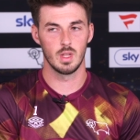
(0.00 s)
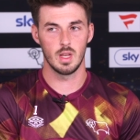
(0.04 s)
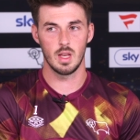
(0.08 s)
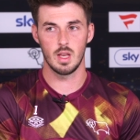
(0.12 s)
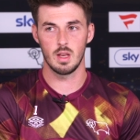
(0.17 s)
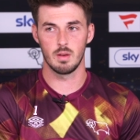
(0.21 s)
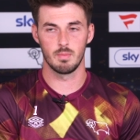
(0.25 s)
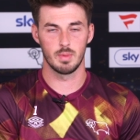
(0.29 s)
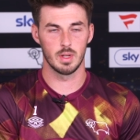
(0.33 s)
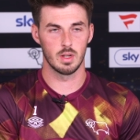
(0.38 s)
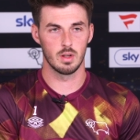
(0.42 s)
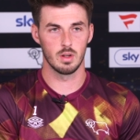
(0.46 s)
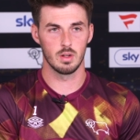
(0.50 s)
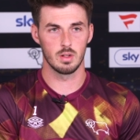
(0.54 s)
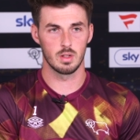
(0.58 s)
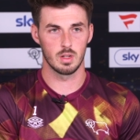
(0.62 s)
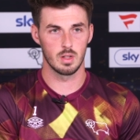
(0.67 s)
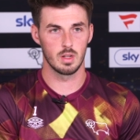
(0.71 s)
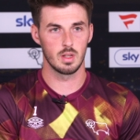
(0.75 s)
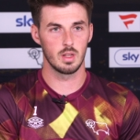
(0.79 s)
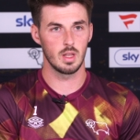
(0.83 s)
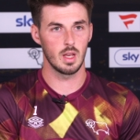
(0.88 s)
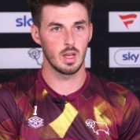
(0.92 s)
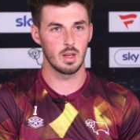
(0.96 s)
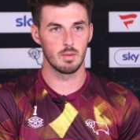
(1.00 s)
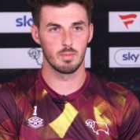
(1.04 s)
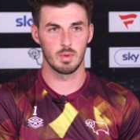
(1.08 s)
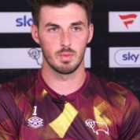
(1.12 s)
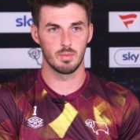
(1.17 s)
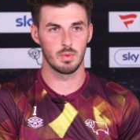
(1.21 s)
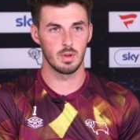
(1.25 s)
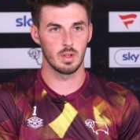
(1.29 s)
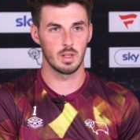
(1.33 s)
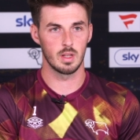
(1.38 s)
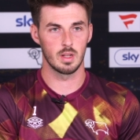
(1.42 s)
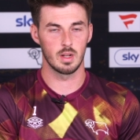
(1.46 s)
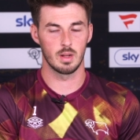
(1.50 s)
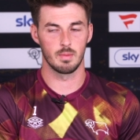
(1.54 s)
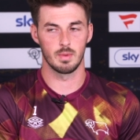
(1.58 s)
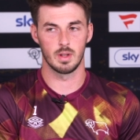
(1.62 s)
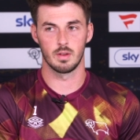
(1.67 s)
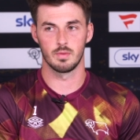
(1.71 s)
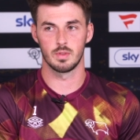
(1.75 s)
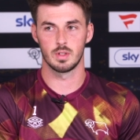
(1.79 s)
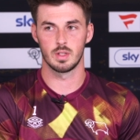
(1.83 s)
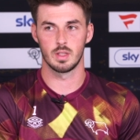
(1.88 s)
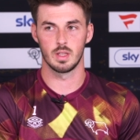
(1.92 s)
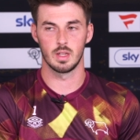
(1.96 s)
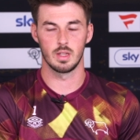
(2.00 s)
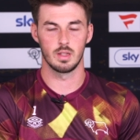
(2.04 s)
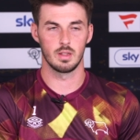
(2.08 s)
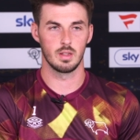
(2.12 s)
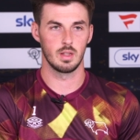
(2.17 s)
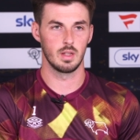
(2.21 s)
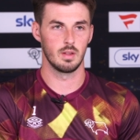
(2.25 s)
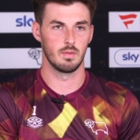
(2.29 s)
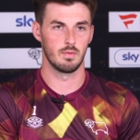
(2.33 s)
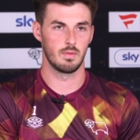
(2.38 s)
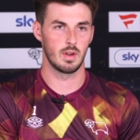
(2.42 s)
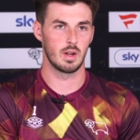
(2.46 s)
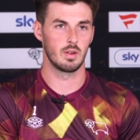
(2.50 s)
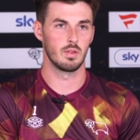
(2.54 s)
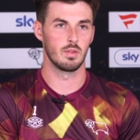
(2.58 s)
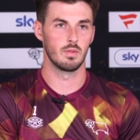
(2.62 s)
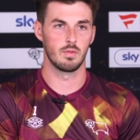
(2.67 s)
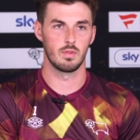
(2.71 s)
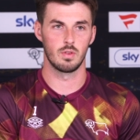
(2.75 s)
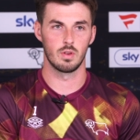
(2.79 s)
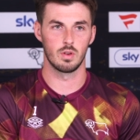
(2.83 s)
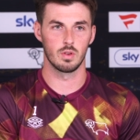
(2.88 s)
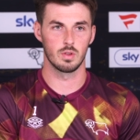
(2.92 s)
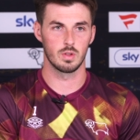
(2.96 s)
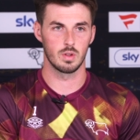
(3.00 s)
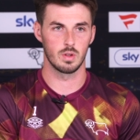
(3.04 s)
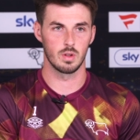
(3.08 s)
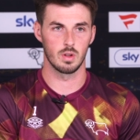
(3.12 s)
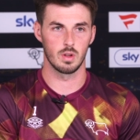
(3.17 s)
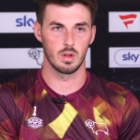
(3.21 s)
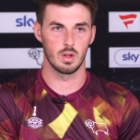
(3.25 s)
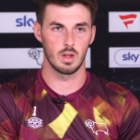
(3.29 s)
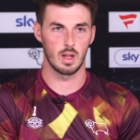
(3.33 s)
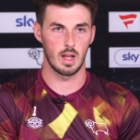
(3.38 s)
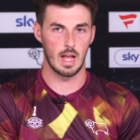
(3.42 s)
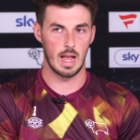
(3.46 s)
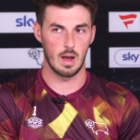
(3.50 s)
Yeah, it'll be good. Yeah, it'll be brilliant. I mean, obviously, very unfortunate